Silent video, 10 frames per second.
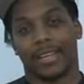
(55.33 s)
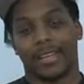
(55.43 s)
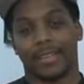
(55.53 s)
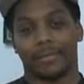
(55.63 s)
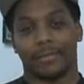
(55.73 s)

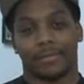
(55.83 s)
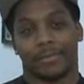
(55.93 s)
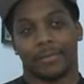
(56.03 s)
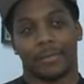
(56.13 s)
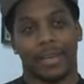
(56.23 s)
like,
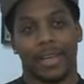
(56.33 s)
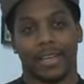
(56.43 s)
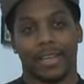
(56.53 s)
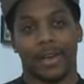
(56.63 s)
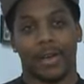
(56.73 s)
why
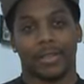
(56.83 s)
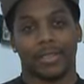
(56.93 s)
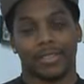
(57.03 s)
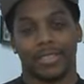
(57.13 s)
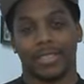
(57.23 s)
not get all the